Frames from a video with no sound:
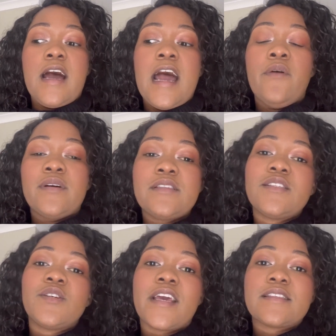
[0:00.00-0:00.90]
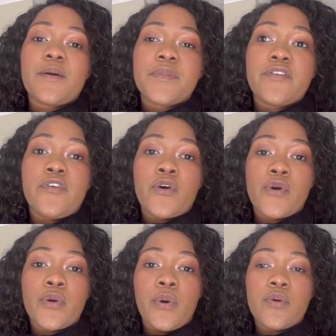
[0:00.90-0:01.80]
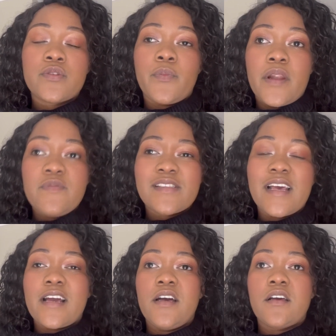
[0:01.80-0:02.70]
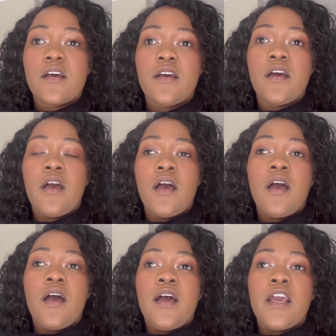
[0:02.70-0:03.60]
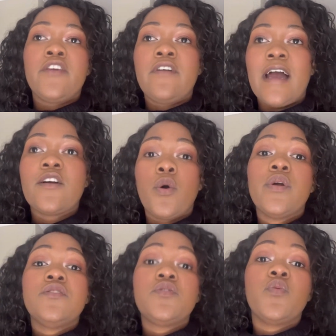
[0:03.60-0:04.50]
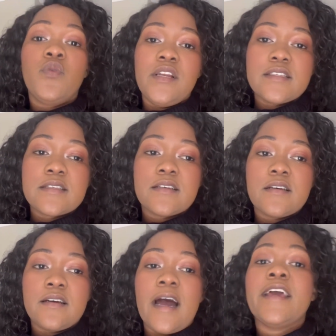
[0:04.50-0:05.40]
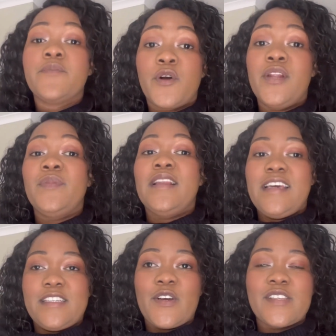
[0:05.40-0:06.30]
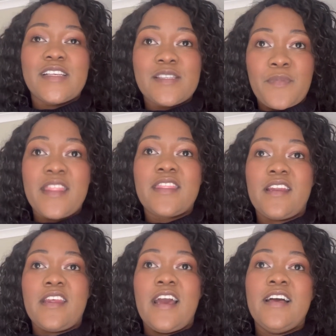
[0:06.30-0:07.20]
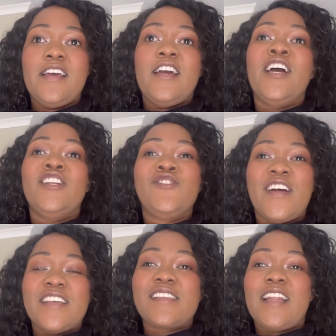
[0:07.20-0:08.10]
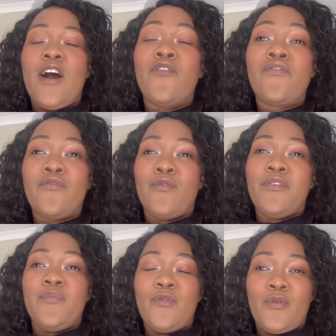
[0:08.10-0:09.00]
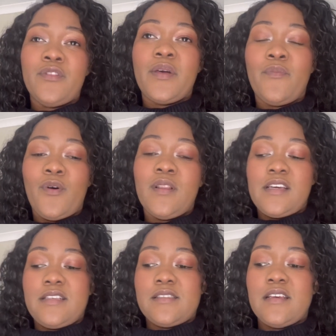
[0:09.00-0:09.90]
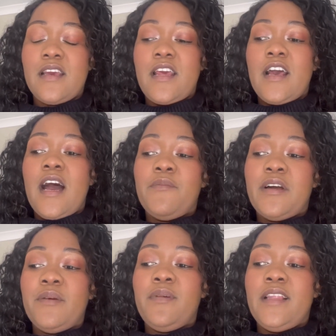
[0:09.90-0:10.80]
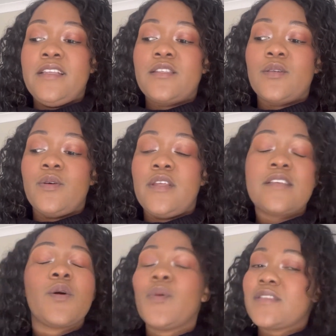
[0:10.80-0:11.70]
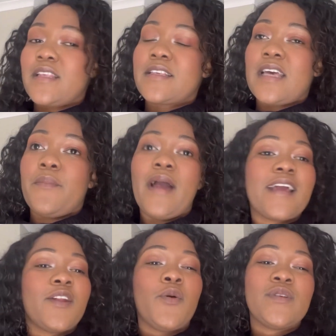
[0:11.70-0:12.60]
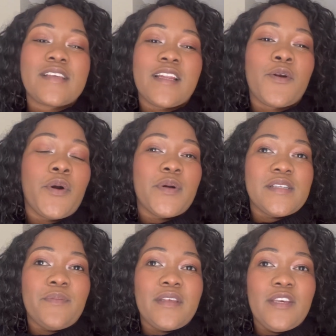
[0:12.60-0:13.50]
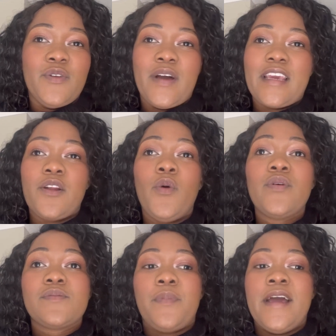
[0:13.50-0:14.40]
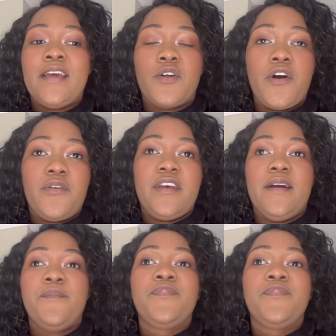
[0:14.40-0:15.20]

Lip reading: I wanted to get something for Coco also, but I'm just like, if I go into Willis, I am gonna be late, because it's month end, yeah. And you understand how full the mall is. I'm gonna be late. So there's always next time. I can always get Coco something, you know. I can always buy in Korea.